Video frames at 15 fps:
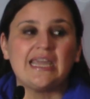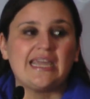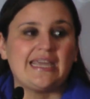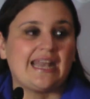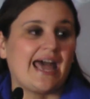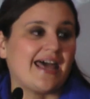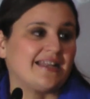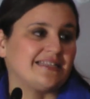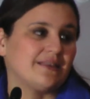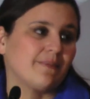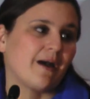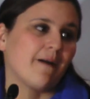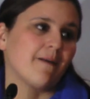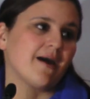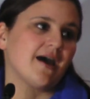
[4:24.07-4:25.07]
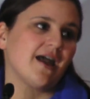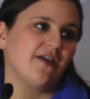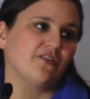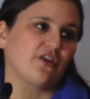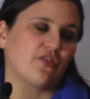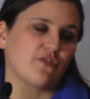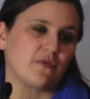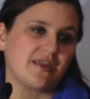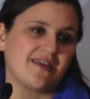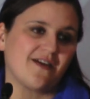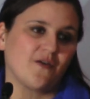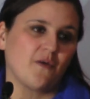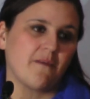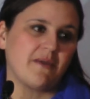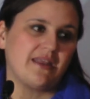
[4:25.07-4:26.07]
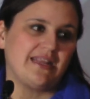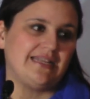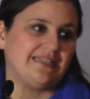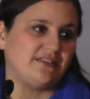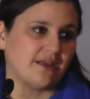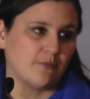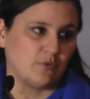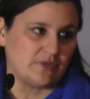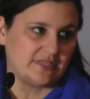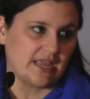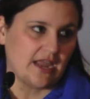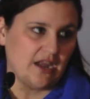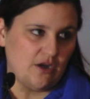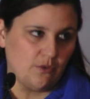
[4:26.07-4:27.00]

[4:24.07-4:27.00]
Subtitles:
in Addis Ababa and the 3 young women in Debrezhite,